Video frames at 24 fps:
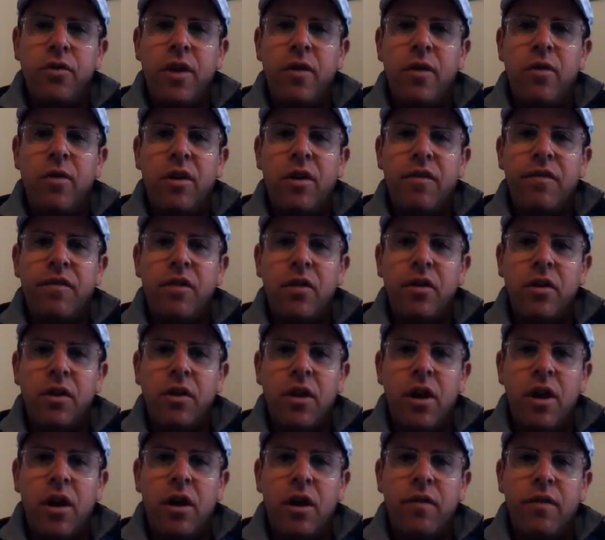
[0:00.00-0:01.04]
they want to feel
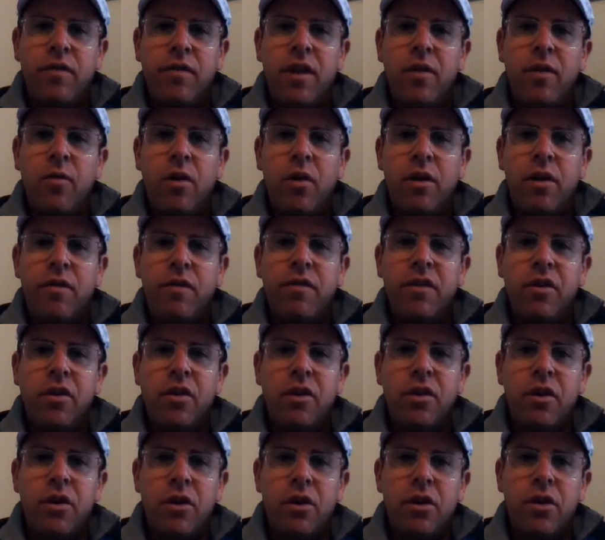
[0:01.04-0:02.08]
loved, they want to feel
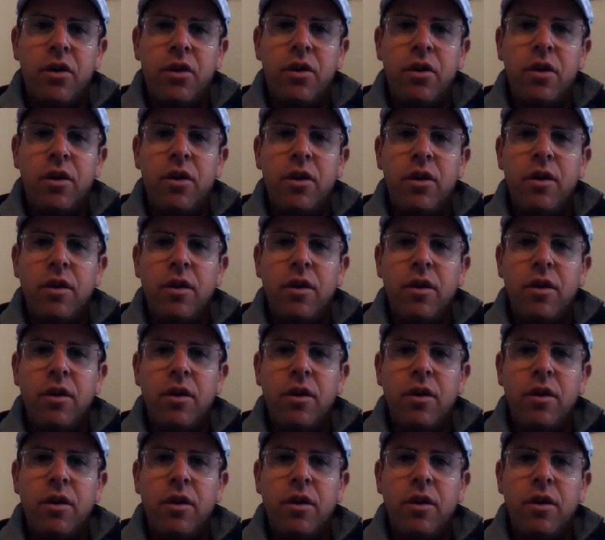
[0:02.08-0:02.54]
heard,